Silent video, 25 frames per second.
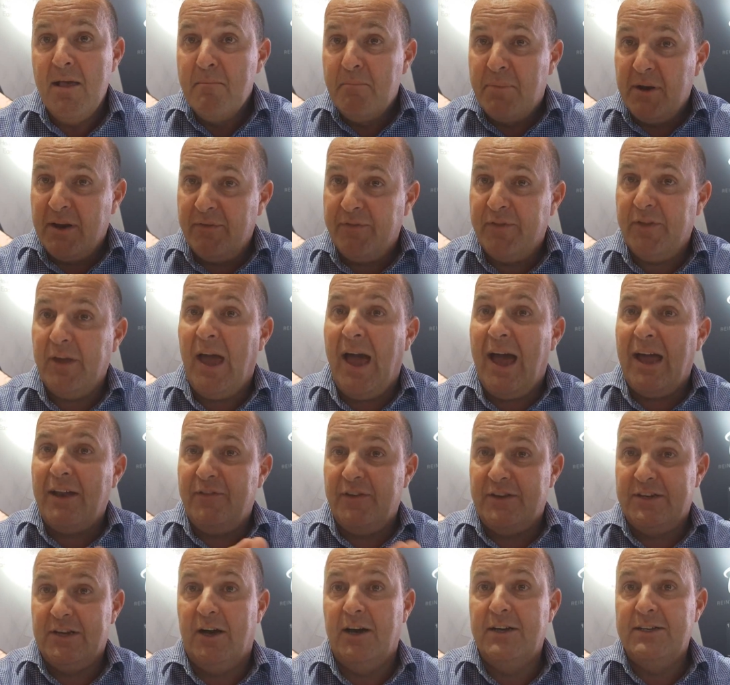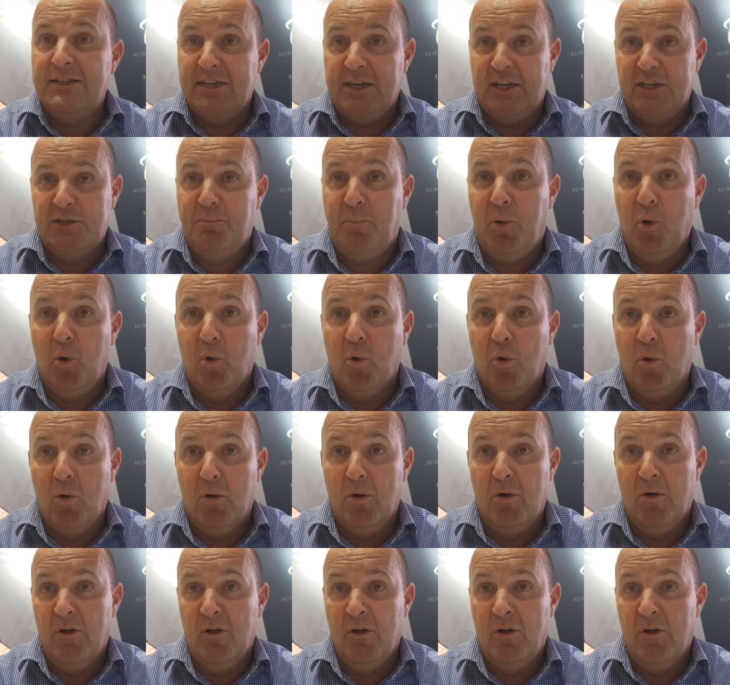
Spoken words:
but if the advertising is poor,